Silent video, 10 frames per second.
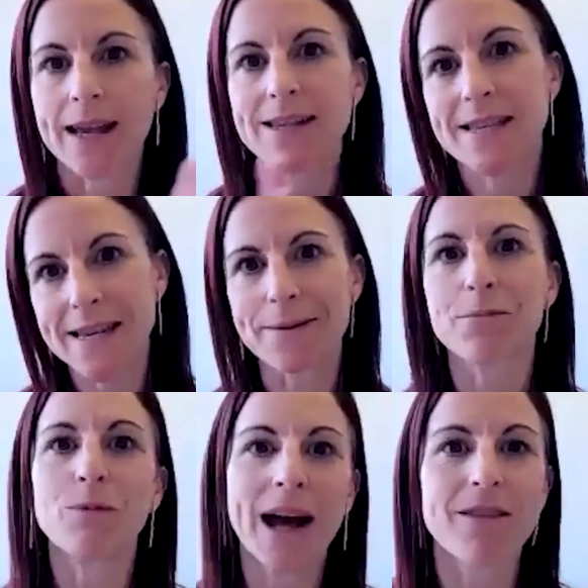step
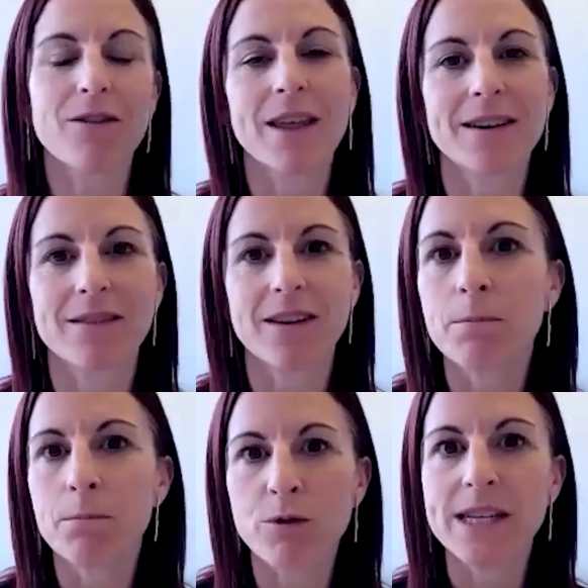rather than
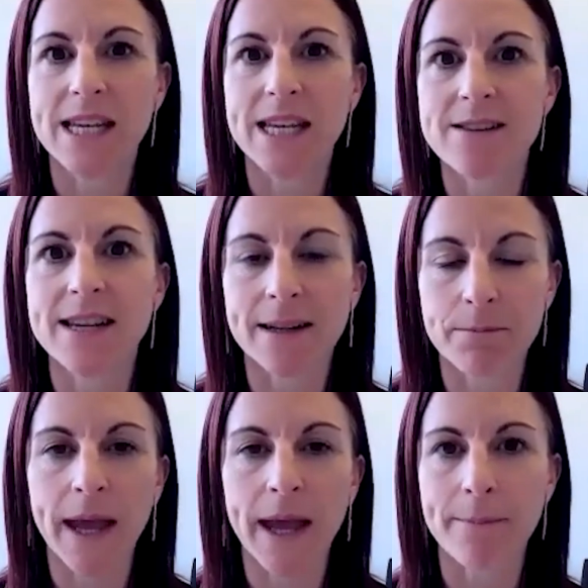moving to
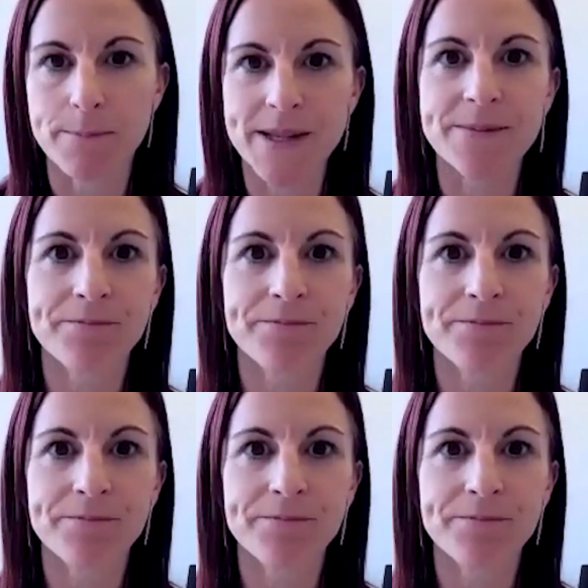insulin perhaps.